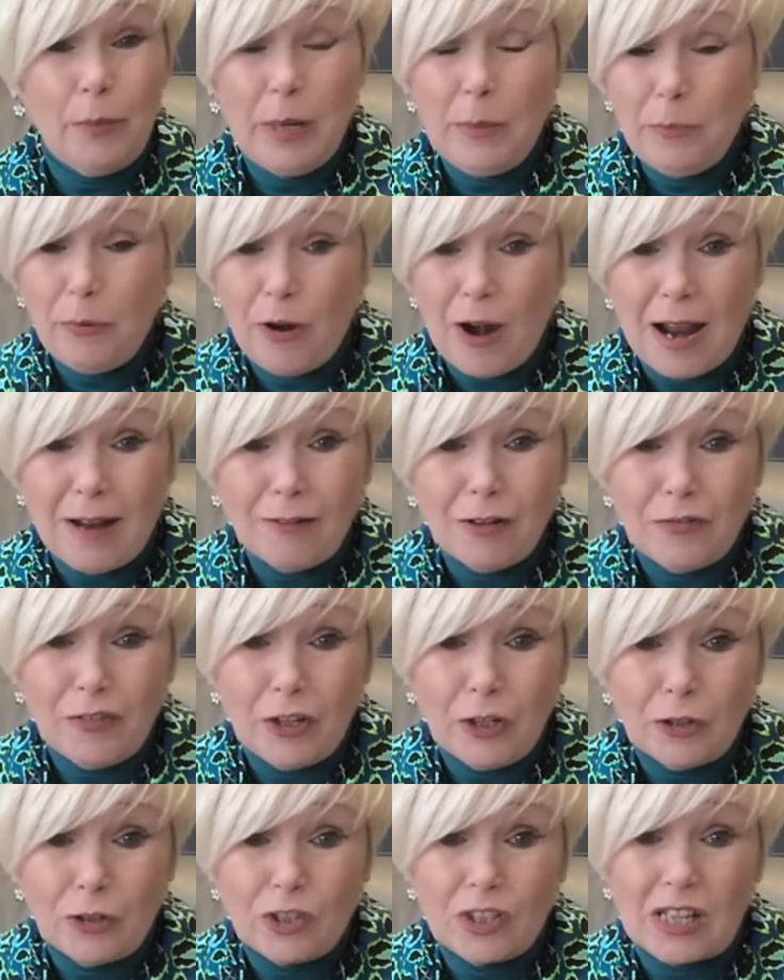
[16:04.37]
Be proud
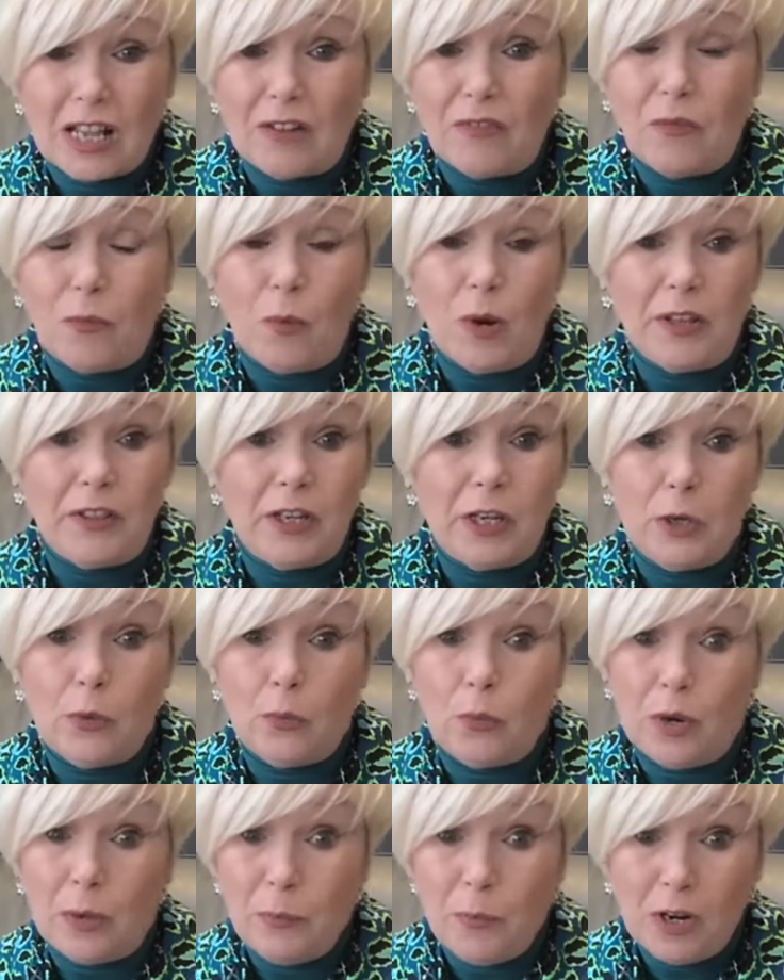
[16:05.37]
of yourself whether
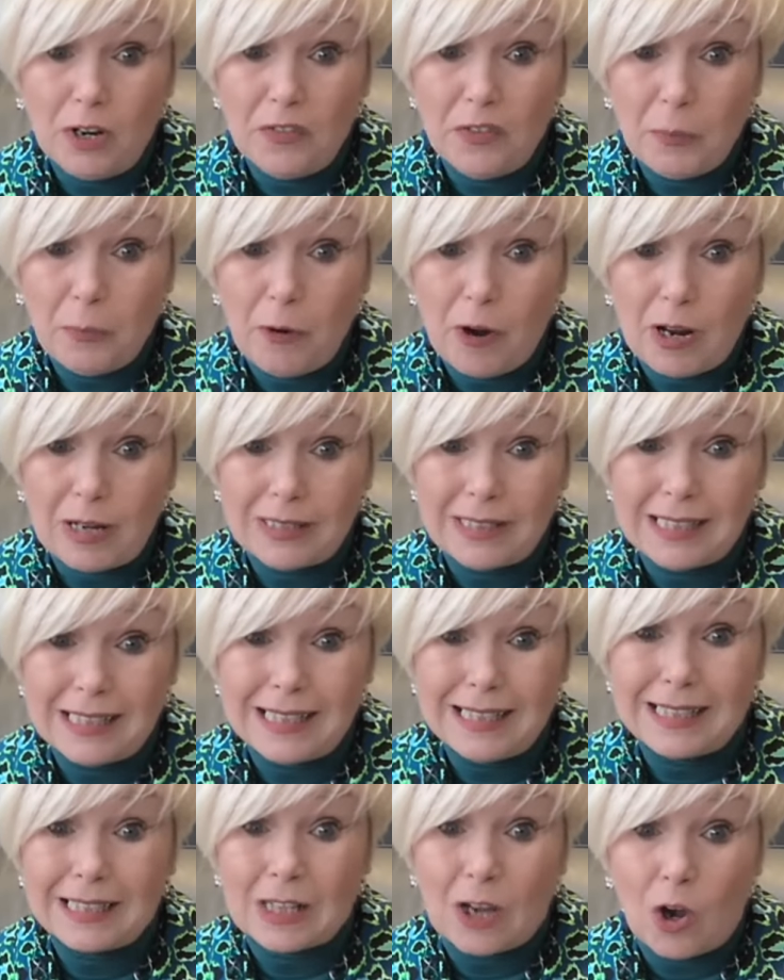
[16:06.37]
you win one of the
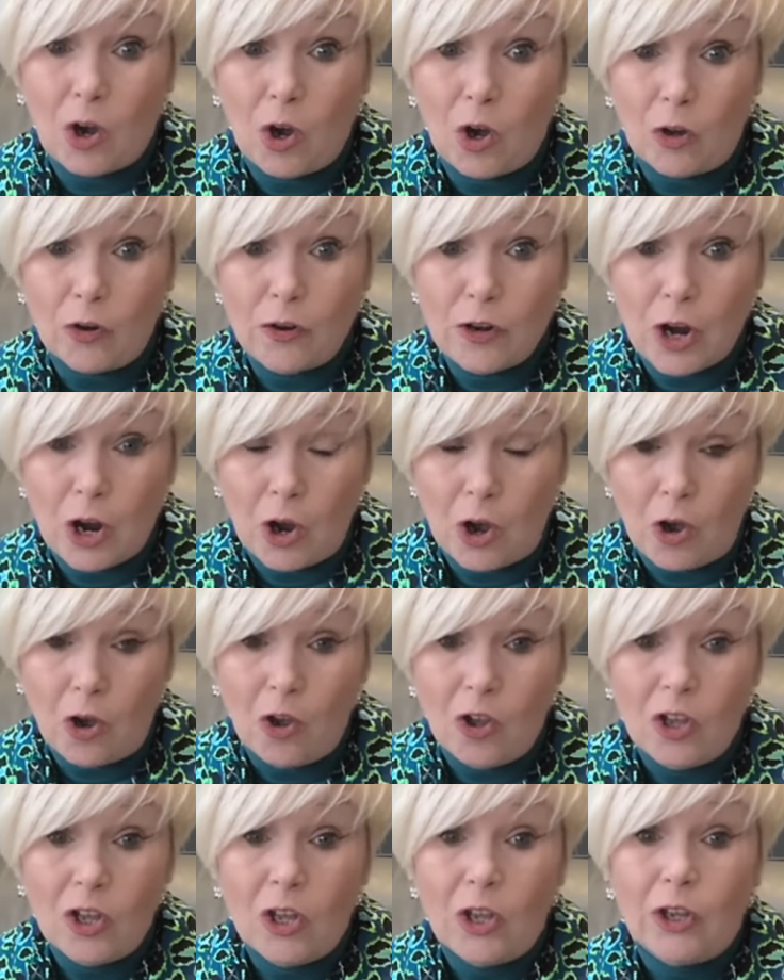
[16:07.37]
prizes or
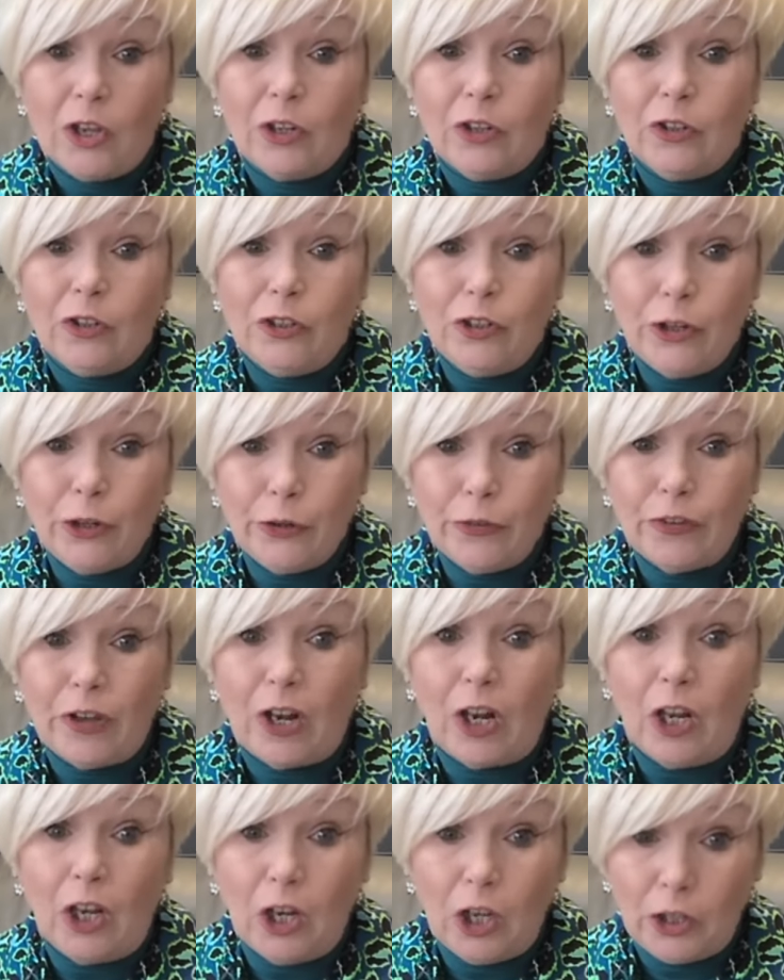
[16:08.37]
not.
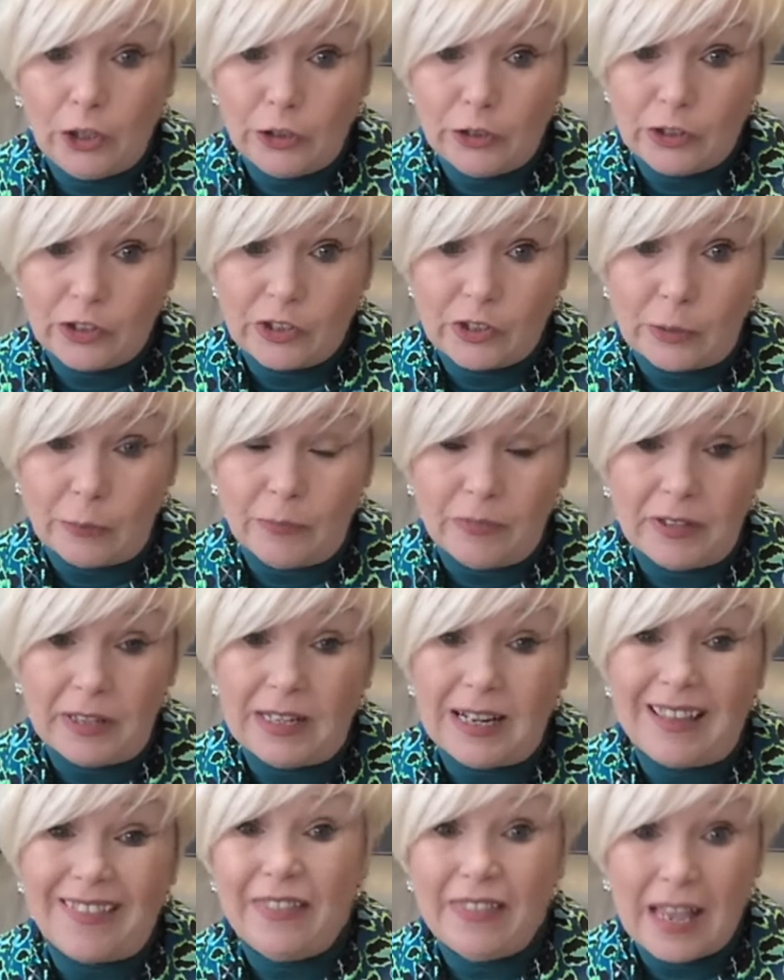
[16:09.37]
You've learned
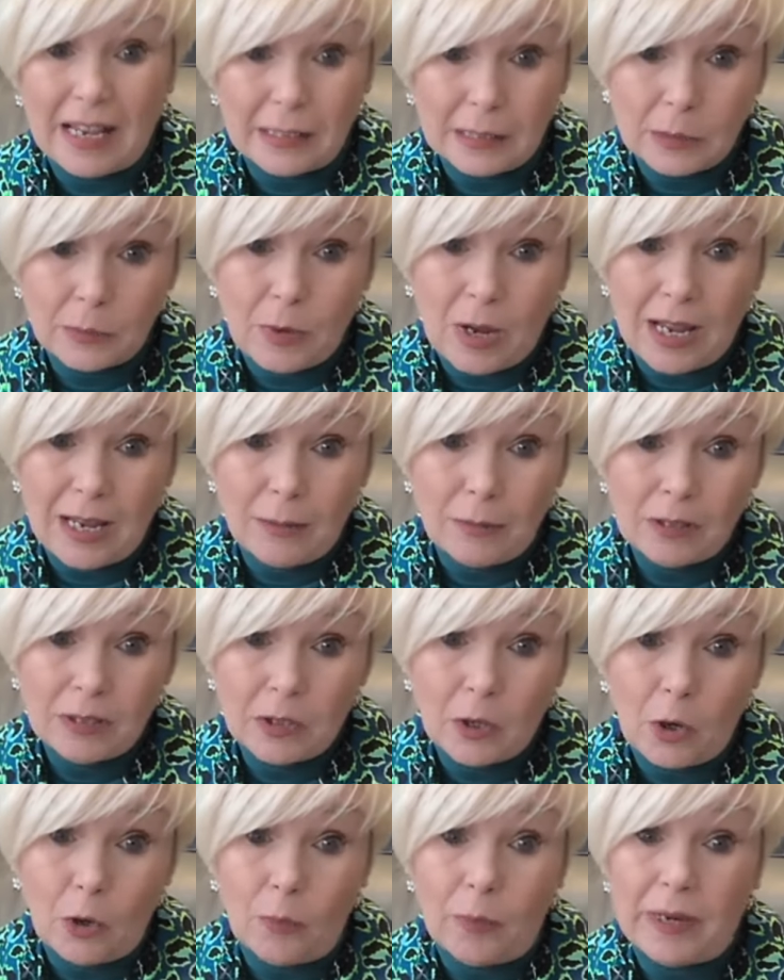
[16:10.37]
something, and that's what I
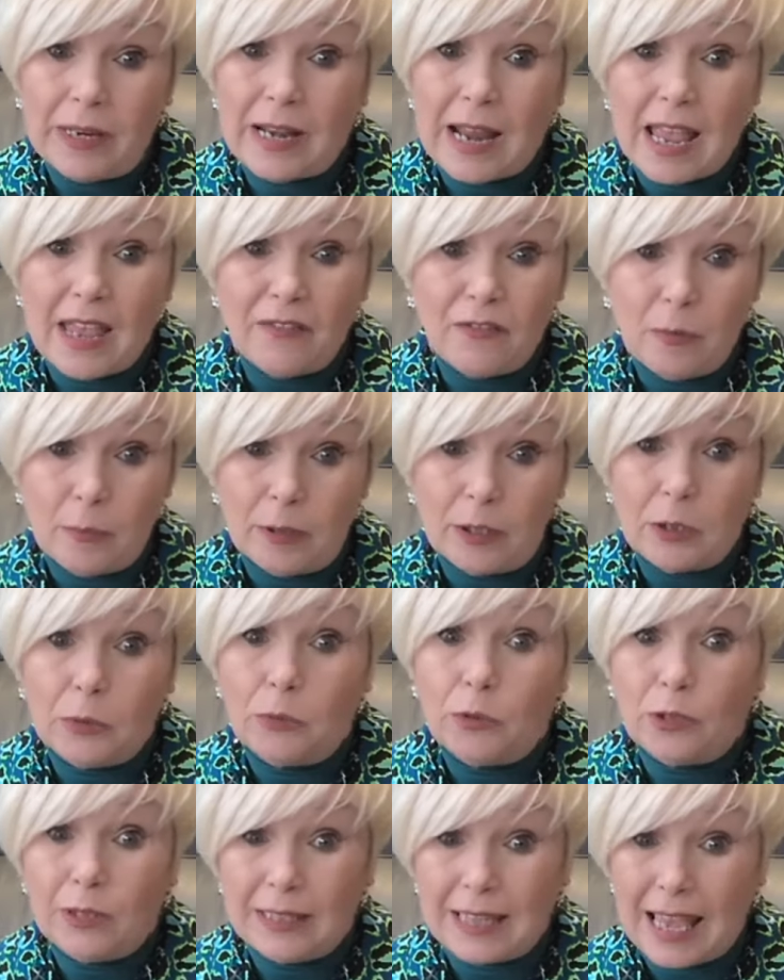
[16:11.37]
was hoping
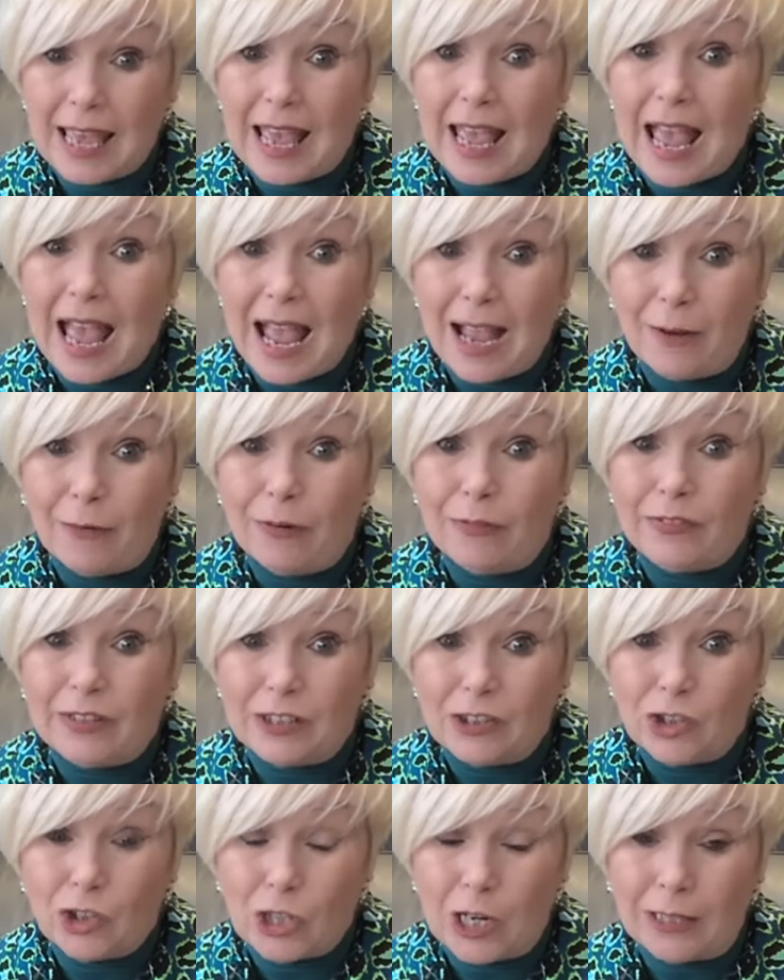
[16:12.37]
everybody would get out
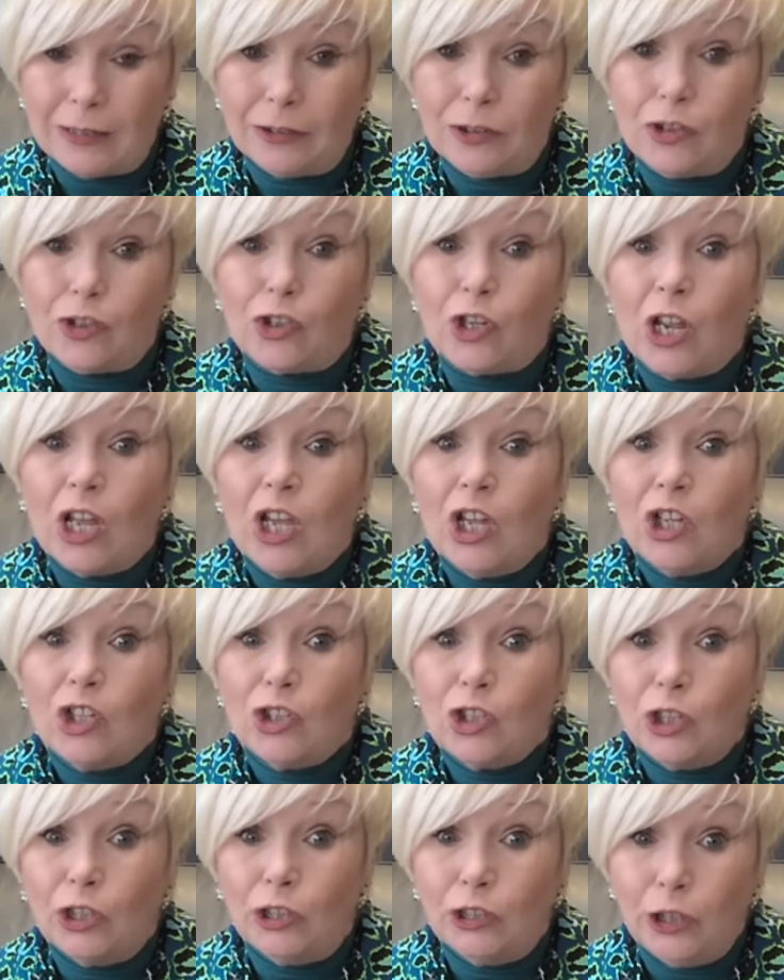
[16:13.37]
of this challenge,
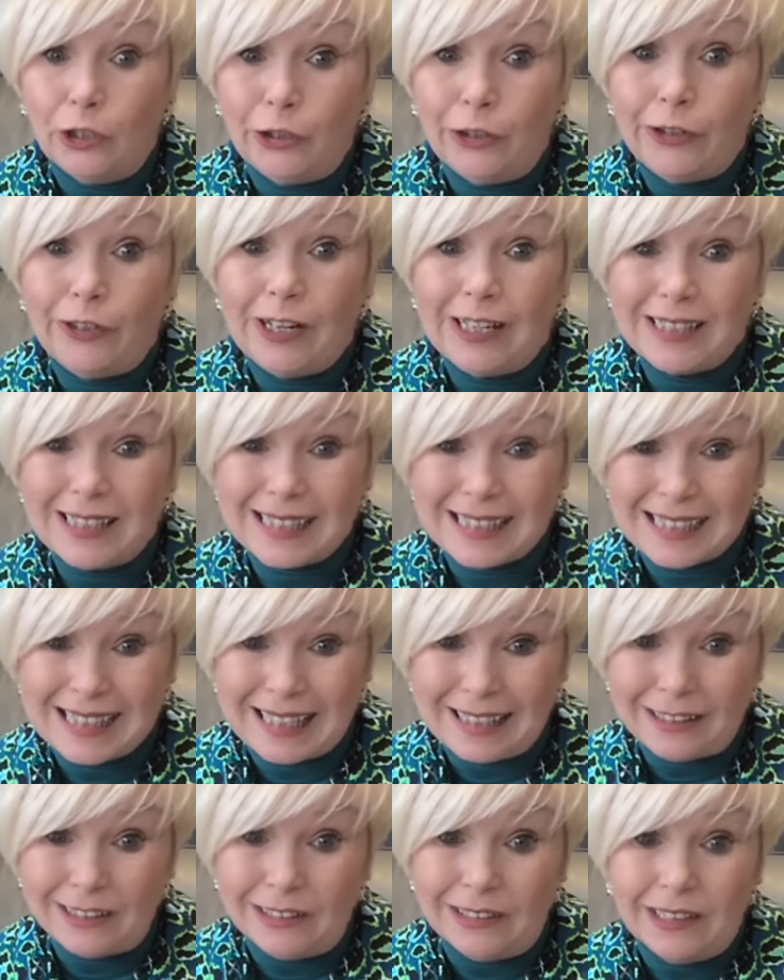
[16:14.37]
to learn a
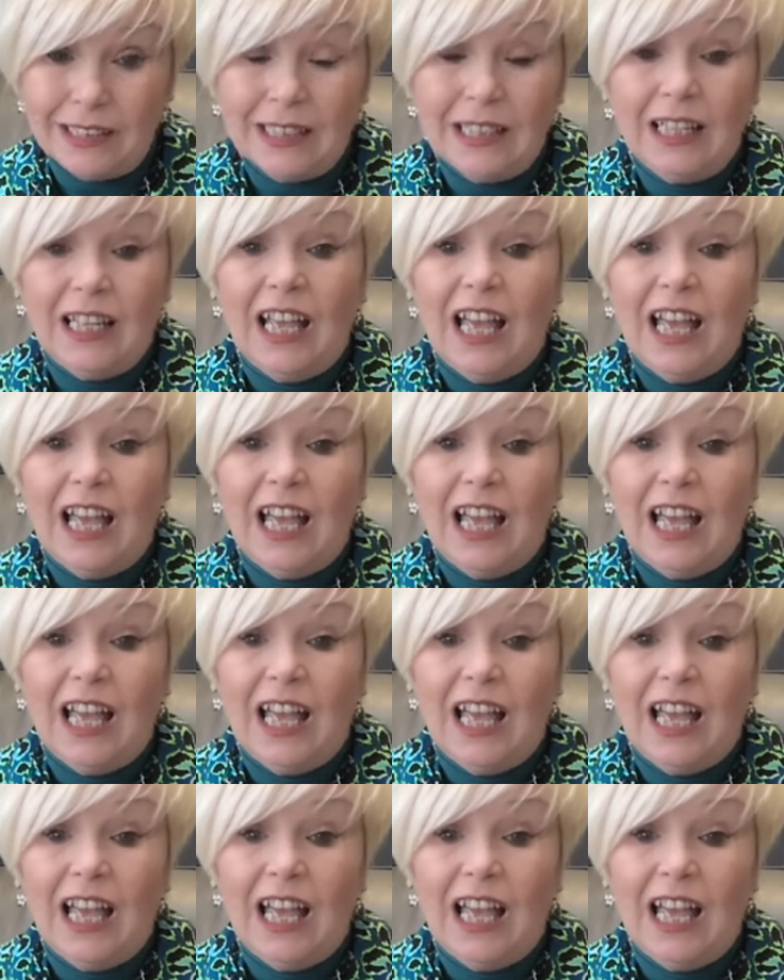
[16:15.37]
skill.